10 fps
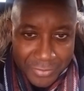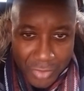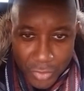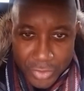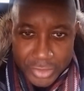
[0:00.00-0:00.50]

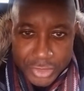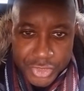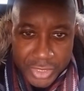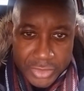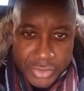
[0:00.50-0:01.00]
Not going to
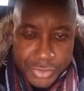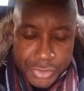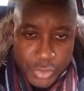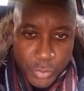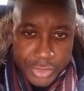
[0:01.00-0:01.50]
change your
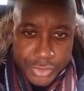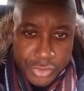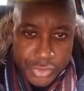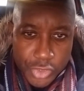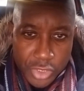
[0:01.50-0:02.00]

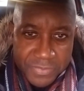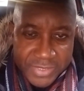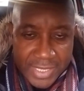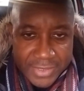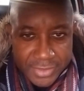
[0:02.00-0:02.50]
situation,
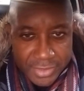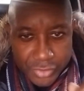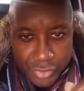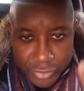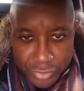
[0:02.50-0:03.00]
circumstances.
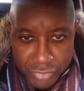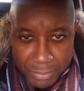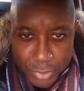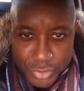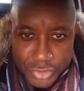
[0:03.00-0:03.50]
He's going to
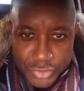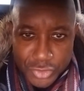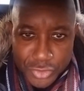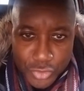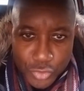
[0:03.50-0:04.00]

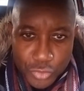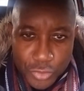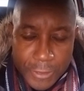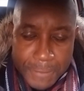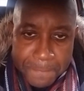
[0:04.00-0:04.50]
reposition you.
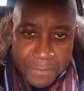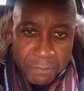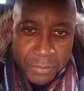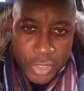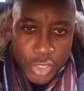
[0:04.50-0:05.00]

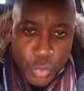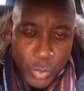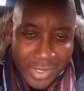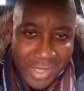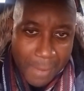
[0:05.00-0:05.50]
Because
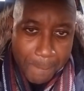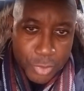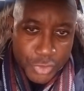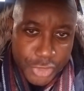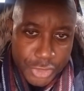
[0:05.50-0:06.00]
when God
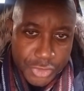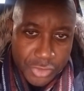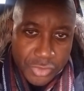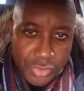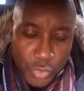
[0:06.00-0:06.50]

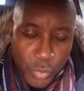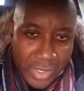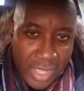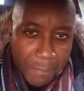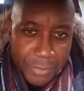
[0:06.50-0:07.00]
positions you, when
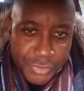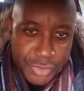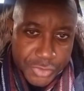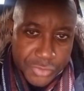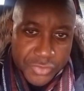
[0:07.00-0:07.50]
God
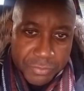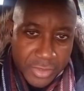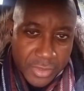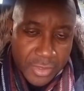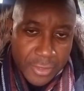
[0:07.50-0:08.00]
positions
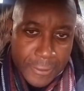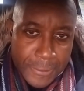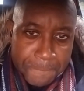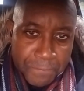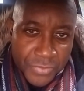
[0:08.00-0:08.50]
me,
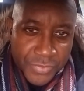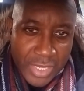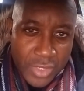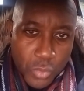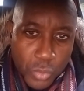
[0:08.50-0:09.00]

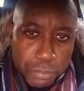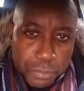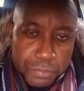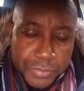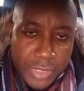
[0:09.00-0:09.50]
then
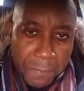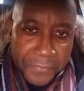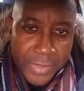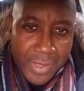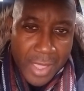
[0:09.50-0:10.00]

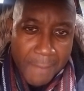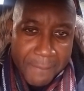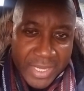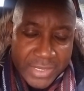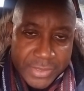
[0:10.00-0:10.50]
something
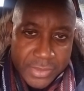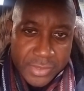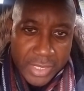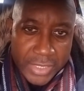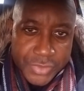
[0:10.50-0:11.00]

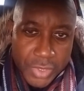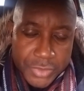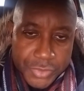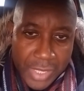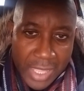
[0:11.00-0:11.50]
amazing is
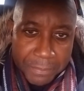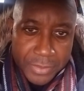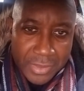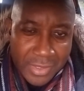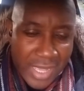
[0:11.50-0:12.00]
going to
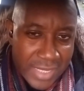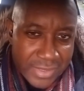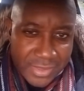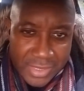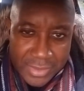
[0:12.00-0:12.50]
happen. And God
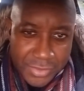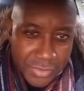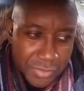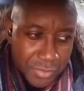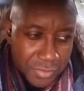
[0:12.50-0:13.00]
says
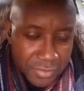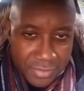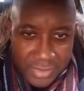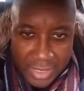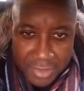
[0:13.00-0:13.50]
to
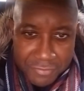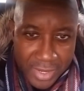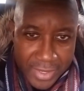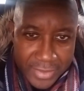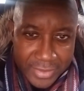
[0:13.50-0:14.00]

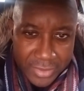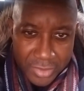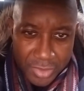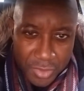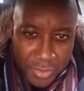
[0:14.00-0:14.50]
Zechariah,
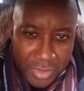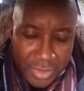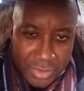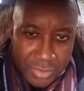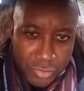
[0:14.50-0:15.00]
you know,
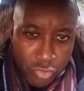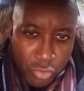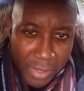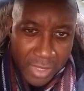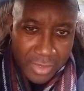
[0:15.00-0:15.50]

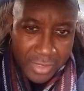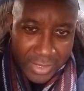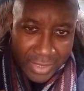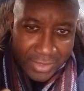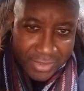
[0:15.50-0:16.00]
Zerubbabel
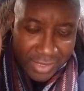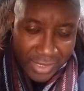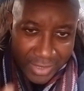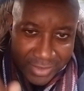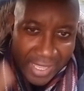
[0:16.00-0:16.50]
is
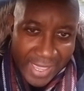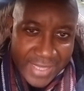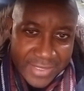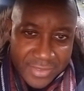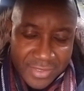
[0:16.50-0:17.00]
his
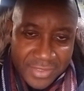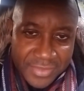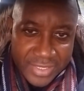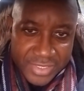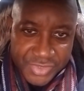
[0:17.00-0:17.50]
hand
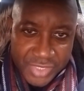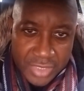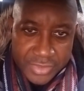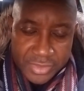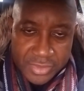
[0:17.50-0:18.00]
that has
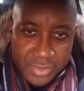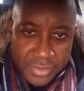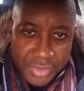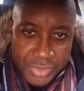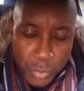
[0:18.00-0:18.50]
started
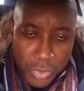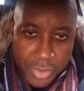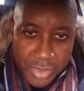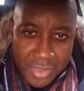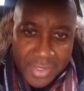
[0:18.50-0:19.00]
this
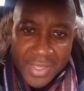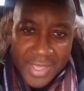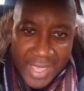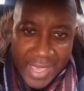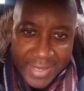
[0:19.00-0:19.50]
work.
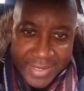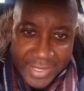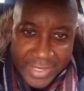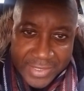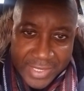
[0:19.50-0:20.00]
And
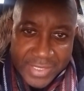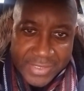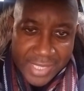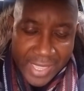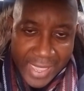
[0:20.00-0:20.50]
it
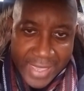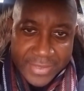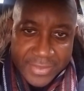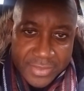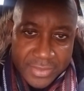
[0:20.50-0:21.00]
is
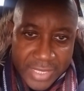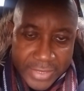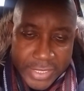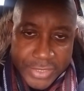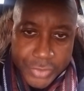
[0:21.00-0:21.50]
hand
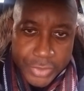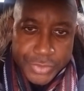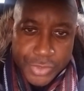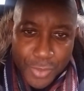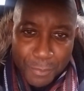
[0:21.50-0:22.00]
that is going
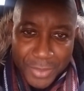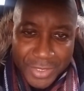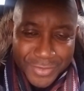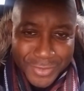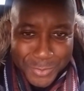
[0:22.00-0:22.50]
to
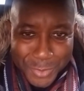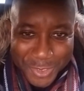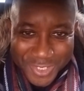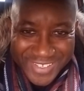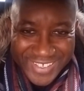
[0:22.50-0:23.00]
complete this
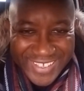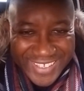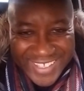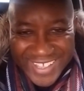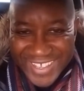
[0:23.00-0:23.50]
work.
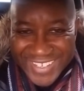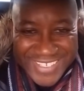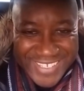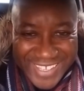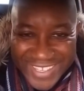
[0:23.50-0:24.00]
God
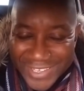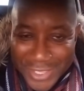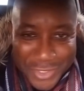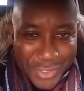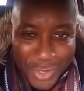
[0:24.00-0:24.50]
is saying,
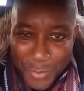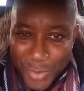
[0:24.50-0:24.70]
you know